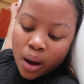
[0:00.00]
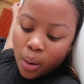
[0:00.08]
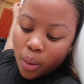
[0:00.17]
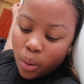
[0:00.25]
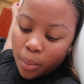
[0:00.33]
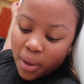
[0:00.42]

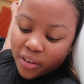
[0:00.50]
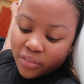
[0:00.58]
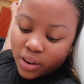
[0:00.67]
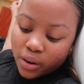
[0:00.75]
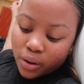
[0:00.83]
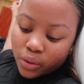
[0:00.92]
oh, my
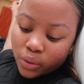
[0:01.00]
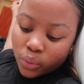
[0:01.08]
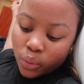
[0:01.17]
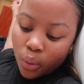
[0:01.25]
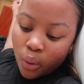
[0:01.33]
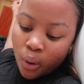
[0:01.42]
feet are
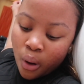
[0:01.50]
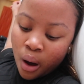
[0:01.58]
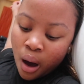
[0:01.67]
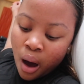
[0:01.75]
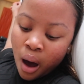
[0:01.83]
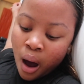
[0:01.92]
so,
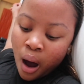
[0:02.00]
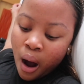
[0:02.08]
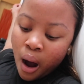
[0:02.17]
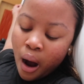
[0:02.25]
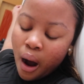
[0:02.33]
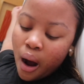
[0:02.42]

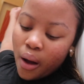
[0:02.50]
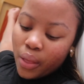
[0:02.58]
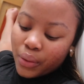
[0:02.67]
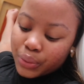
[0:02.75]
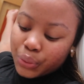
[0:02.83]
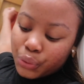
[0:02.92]

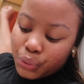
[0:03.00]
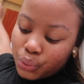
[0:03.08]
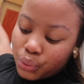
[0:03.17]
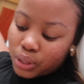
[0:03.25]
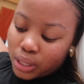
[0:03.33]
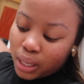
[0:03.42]
those
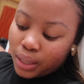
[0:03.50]
shoes.